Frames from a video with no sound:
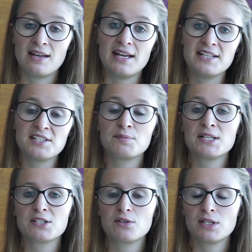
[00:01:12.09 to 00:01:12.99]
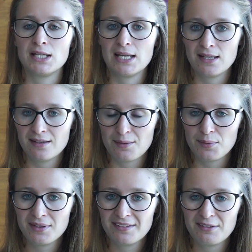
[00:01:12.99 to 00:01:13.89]
and masculine
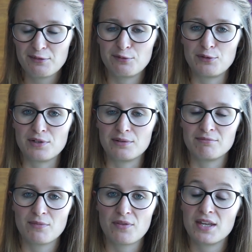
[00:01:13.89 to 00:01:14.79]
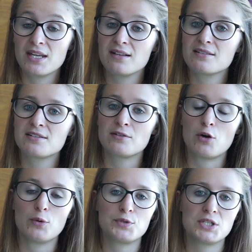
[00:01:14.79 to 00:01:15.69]
inanimate for things,
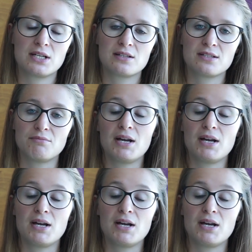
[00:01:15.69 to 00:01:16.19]
objects,